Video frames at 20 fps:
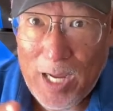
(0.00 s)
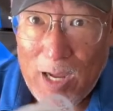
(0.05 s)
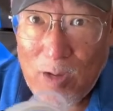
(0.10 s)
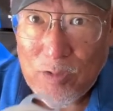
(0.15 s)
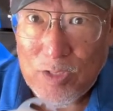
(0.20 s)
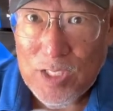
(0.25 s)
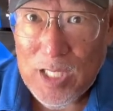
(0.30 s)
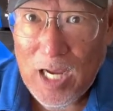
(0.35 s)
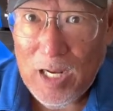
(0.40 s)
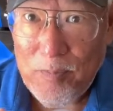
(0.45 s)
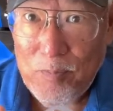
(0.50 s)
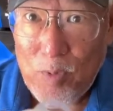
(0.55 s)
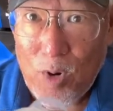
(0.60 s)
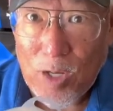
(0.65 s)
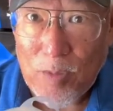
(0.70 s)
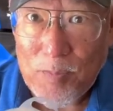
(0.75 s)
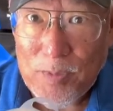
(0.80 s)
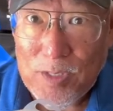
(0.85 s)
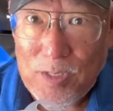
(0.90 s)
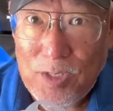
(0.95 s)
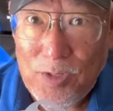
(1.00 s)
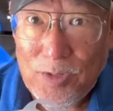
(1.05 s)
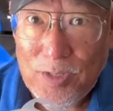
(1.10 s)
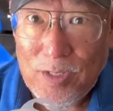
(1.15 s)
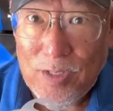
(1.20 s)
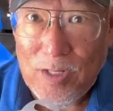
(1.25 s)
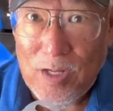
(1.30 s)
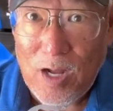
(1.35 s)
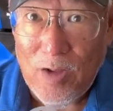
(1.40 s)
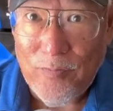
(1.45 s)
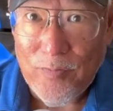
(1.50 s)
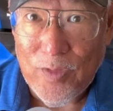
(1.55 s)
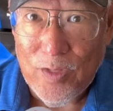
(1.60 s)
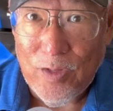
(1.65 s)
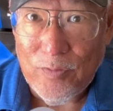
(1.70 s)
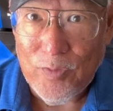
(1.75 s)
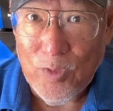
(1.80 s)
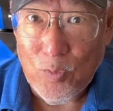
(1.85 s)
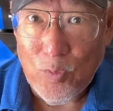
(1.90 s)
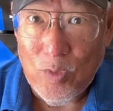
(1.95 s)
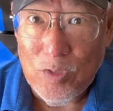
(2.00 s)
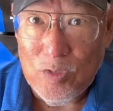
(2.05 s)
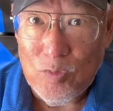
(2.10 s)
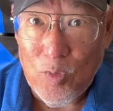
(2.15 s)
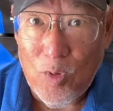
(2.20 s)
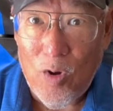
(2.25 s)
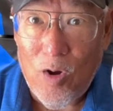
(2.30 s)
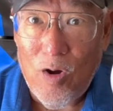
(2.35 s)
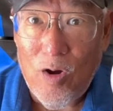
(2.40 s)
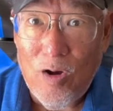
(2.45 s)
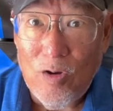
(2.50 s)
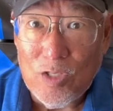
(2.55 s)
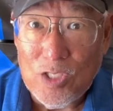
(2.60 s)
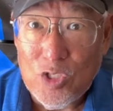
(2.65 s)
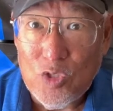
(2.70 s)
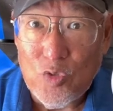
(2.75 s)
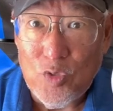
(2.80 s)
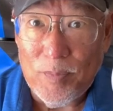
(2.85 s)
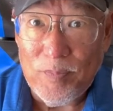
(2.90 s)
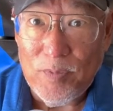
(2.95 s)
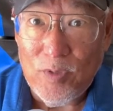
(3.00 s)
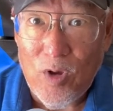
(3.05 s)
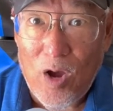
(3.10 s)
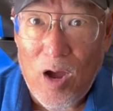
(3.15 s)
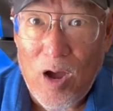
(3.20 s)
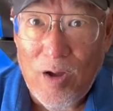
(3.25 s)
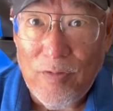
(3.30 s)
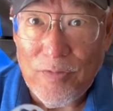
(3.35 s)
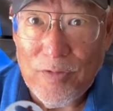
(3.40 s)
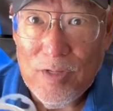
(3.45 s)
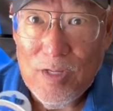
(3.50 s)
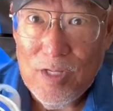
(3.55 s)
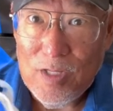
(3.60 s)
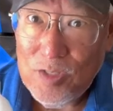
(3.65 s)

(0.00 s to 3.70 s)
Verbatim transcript: outside bark material of the roots were all stripped off.